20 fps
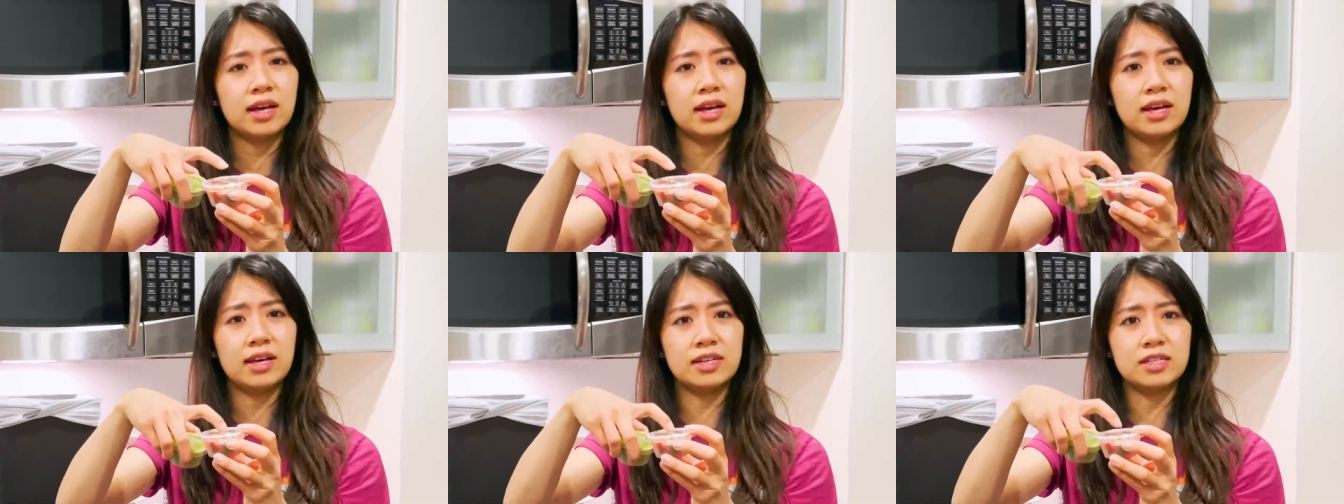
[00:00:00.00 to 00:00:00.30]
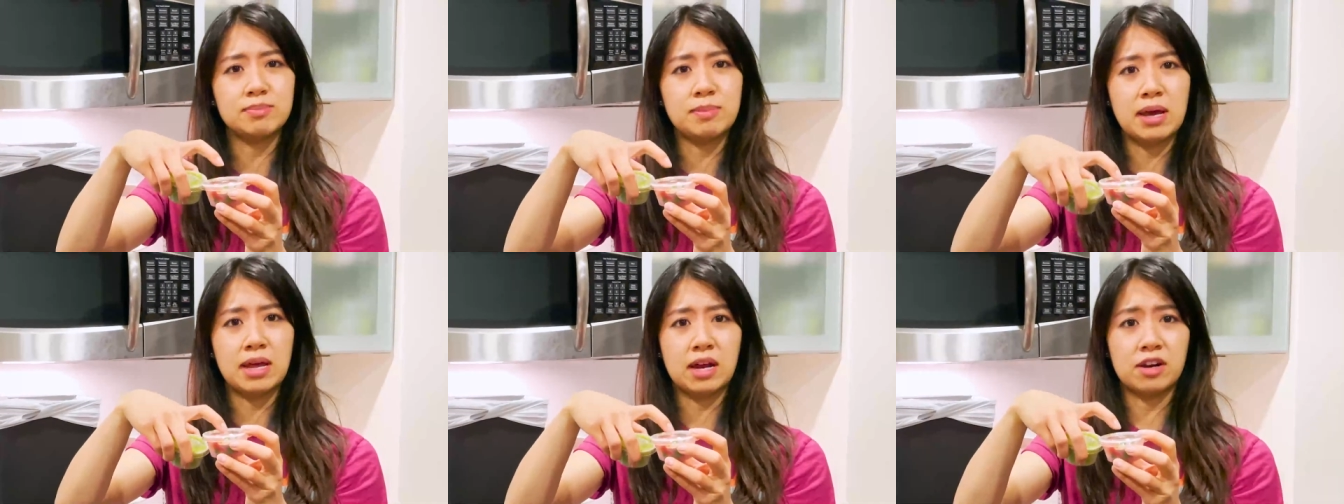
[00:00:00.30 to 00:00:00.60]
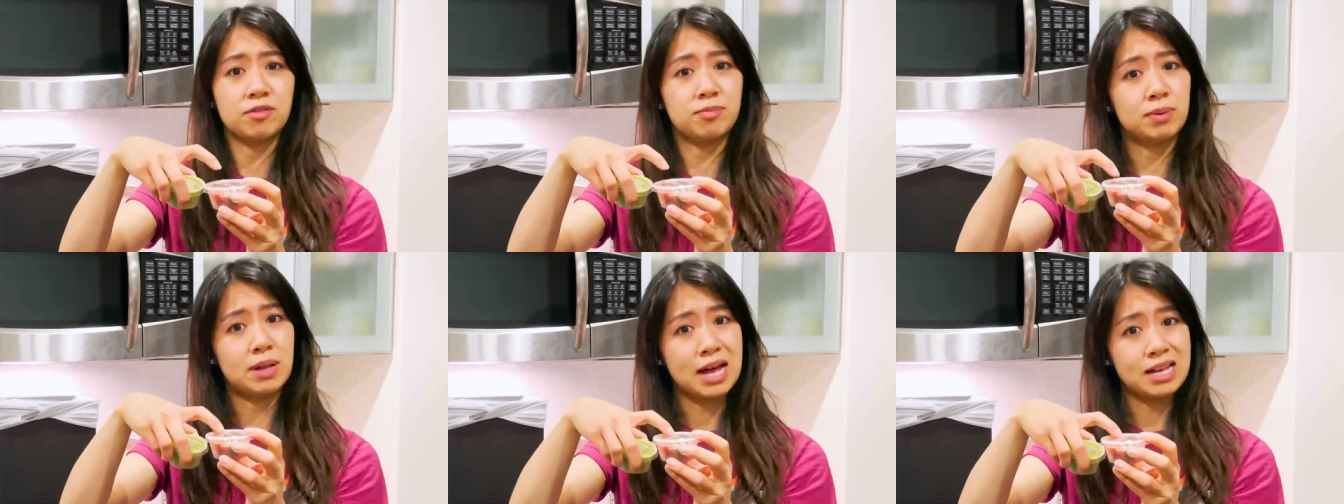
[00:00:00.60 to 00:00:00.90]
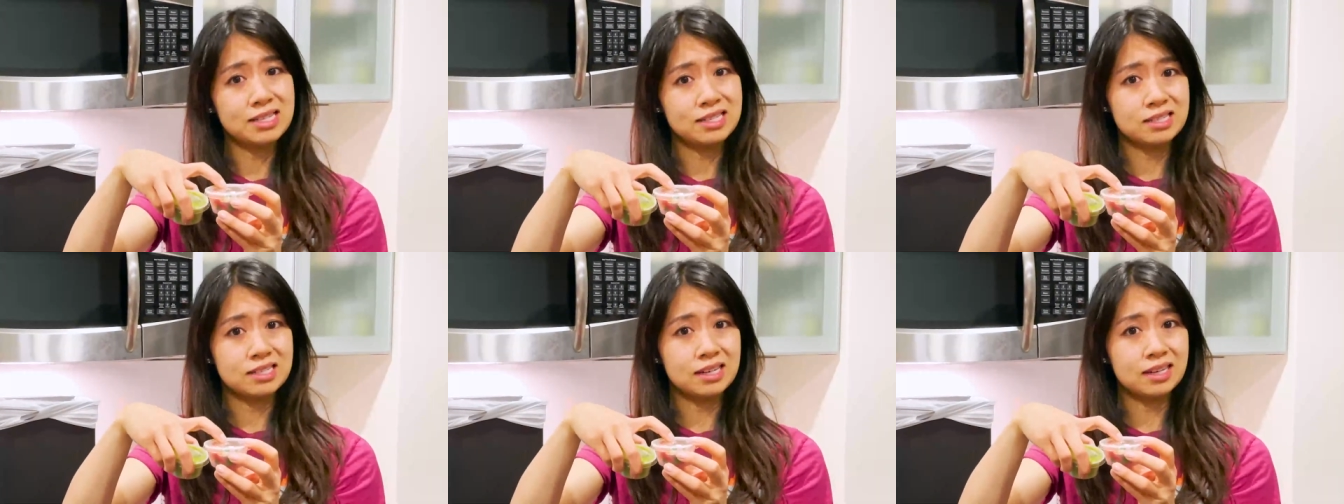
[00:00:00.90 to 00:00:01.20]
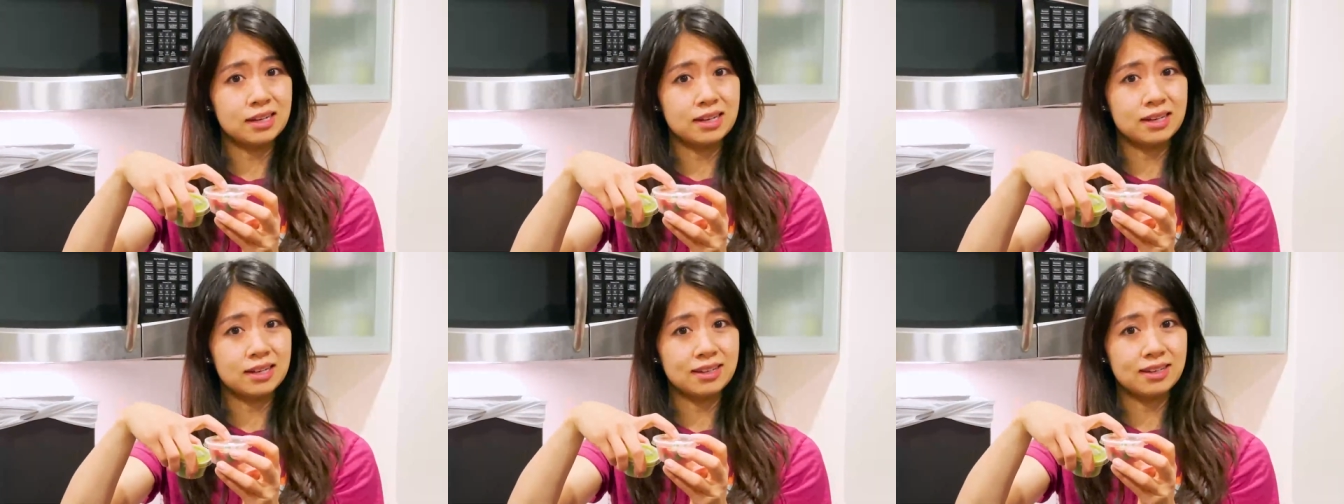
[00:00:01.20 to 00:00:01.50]
is made out of plastic.
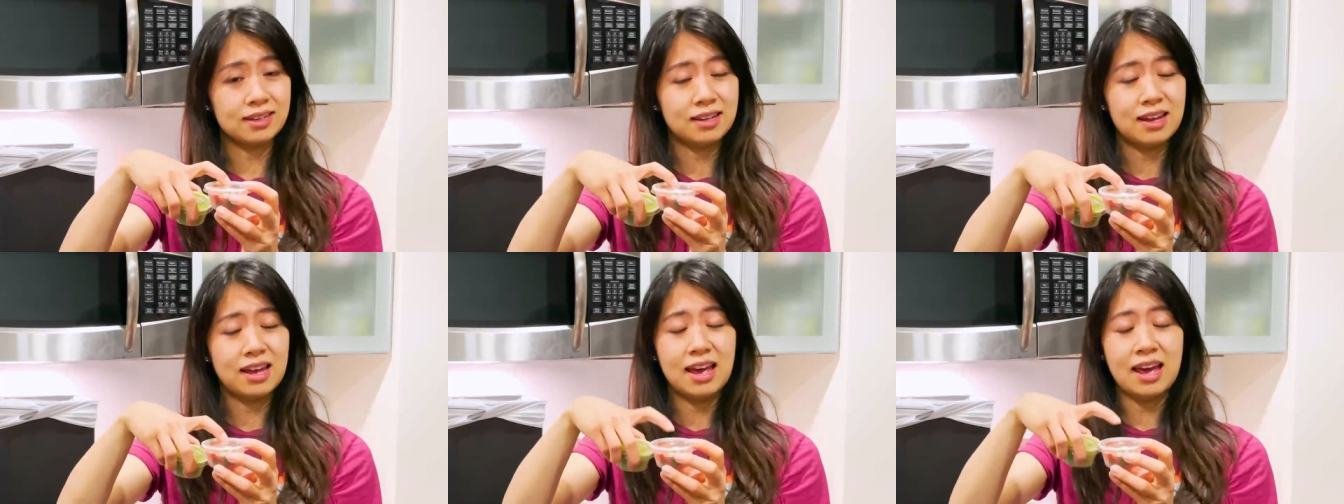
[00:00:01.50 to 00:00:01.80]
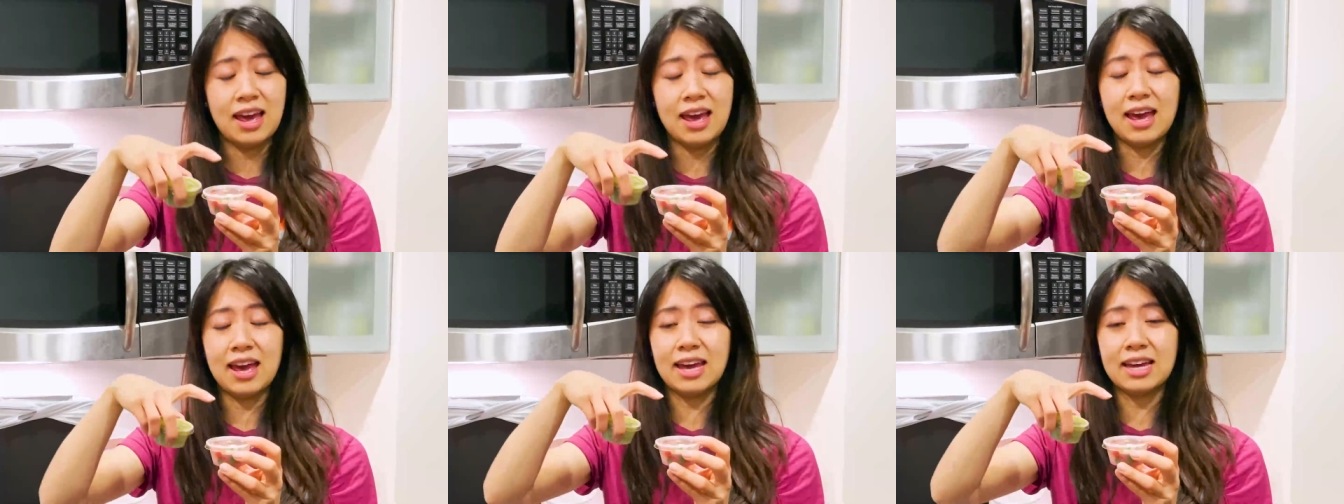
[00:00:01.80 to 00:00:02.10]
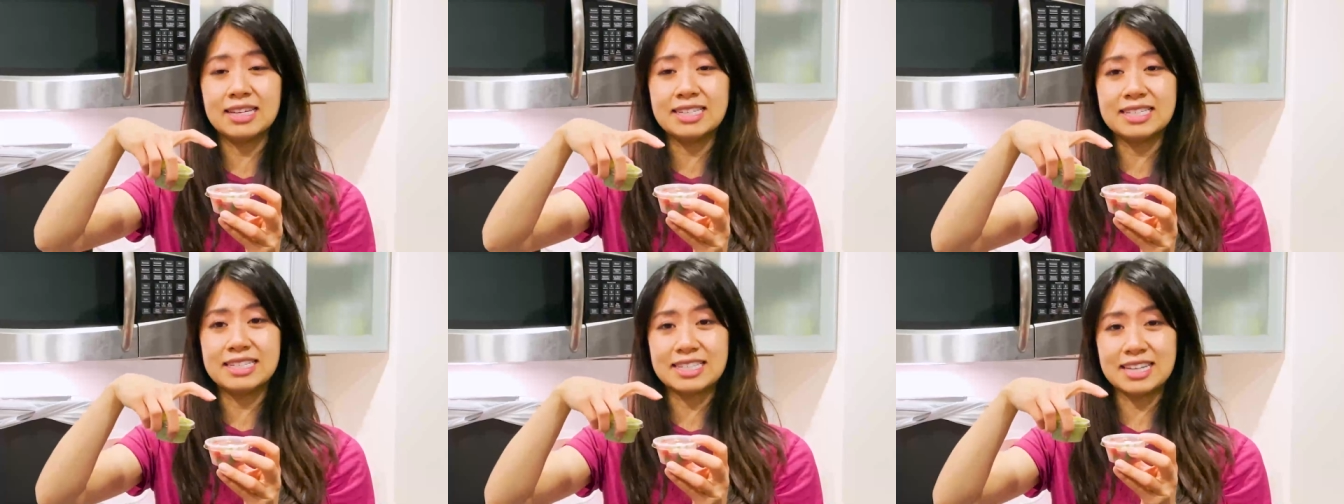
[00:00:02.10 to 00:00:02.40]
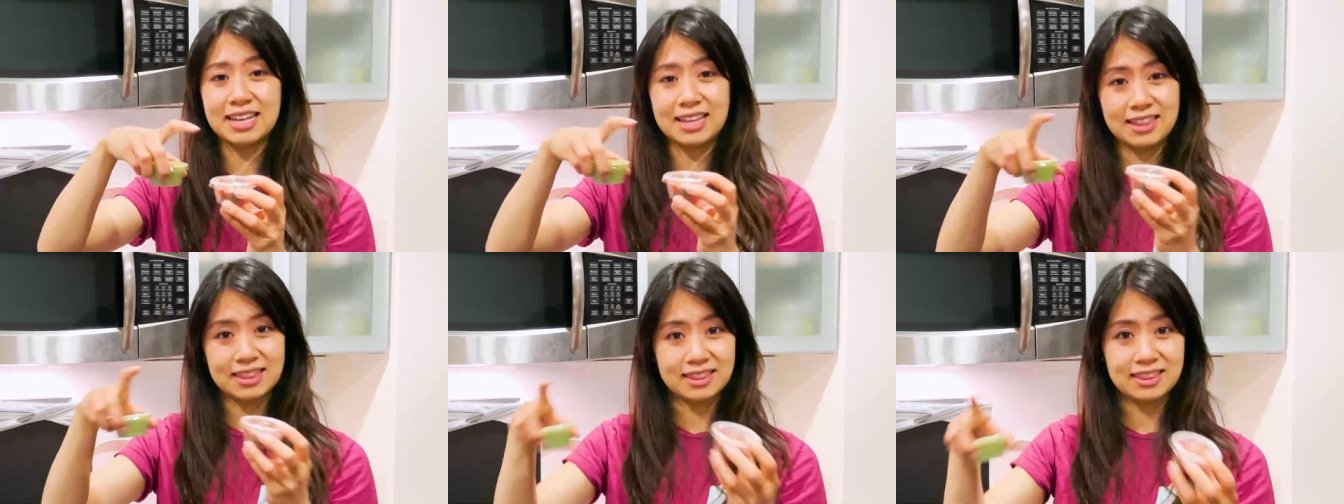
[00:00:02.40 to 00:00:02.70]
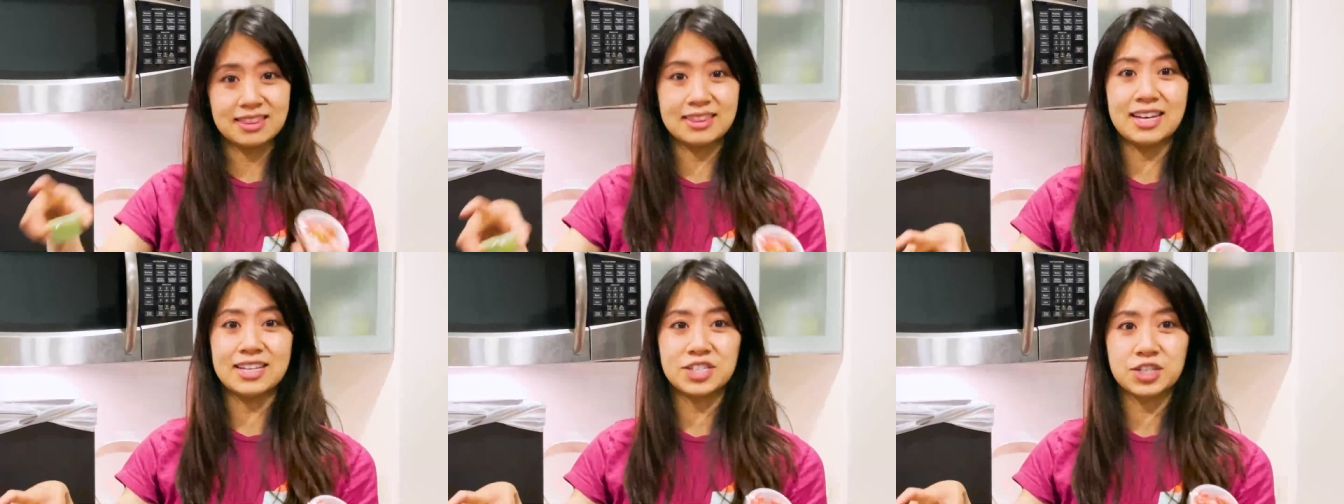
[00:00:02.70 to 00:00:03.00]
And
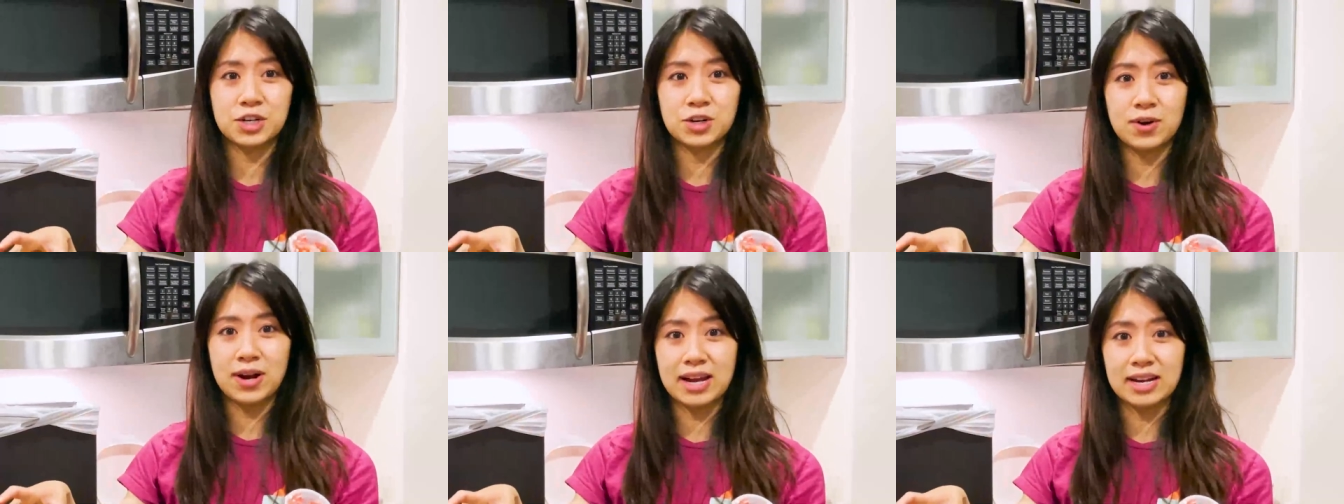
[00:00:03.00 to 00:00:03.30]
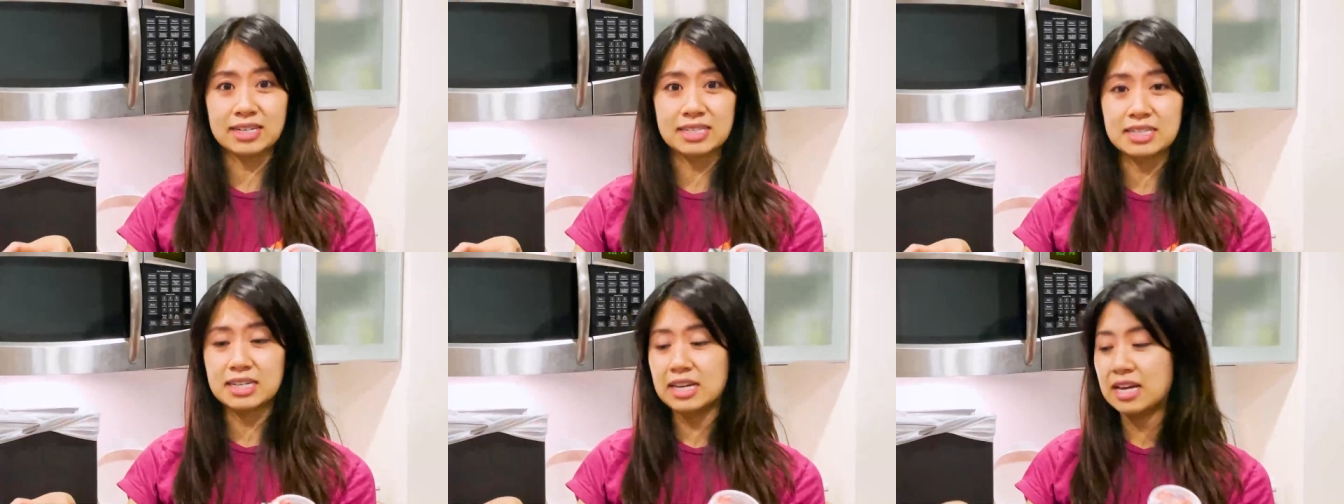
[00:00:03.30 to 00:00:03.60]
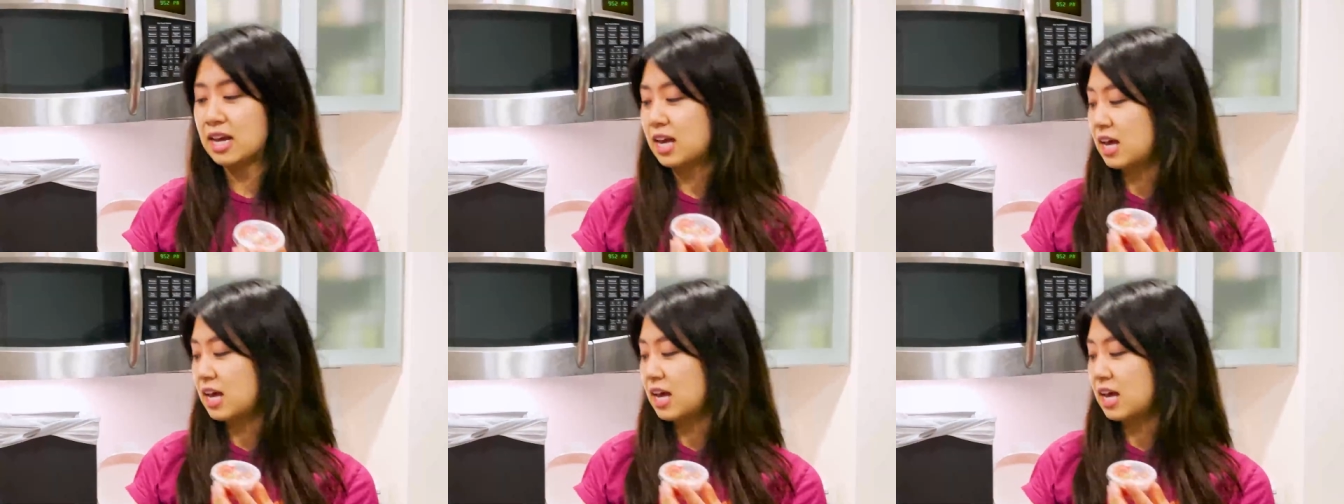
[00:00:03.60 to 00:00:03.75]
that's correct.